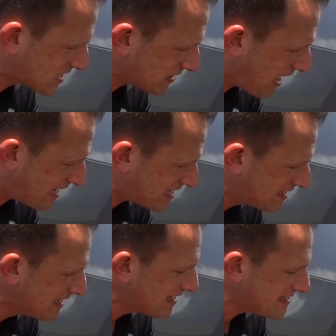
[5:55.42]
slotted.
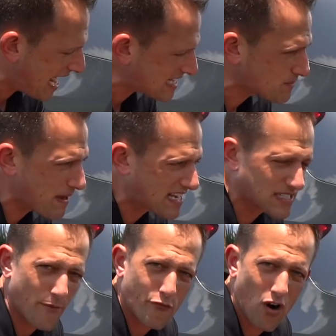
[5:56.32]
Not as big as
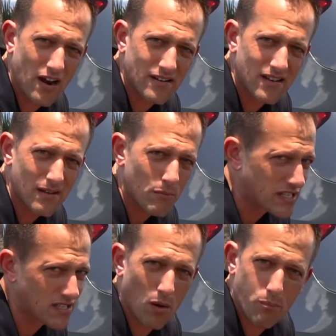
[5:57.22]
up front, but
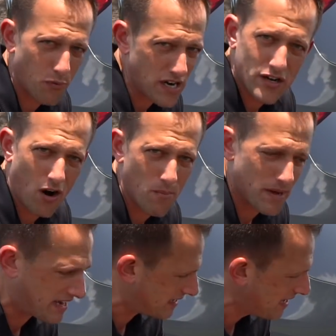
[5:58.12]
still pretty darn
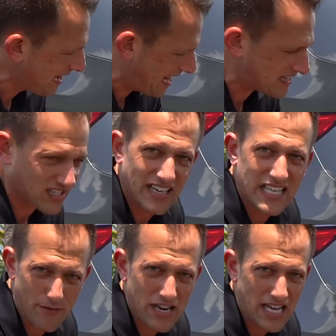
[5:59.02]
big. And it's going to
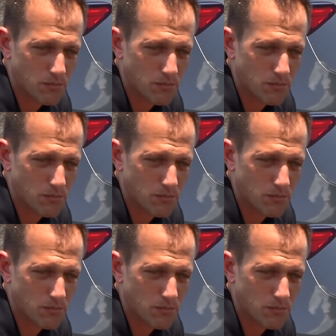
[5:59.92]
give you nice